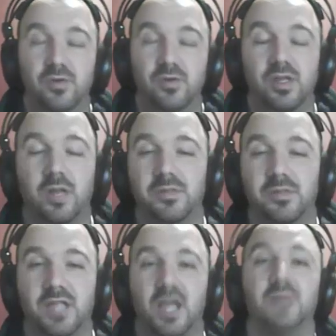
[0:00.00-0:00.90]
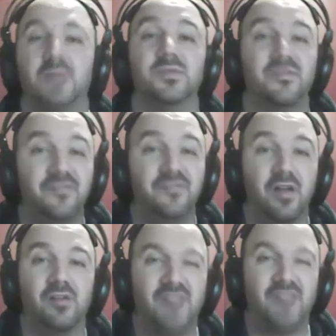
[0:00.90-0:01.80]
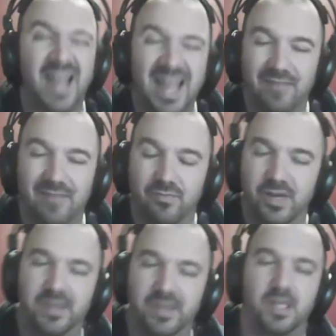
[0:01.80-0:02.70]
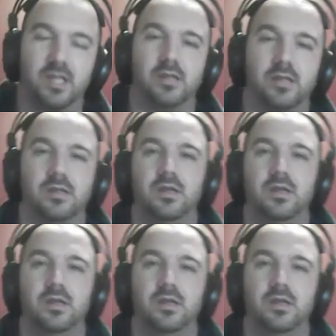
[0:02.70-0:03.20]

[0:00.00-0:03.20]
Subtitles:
Do it a couple times. Verify everything,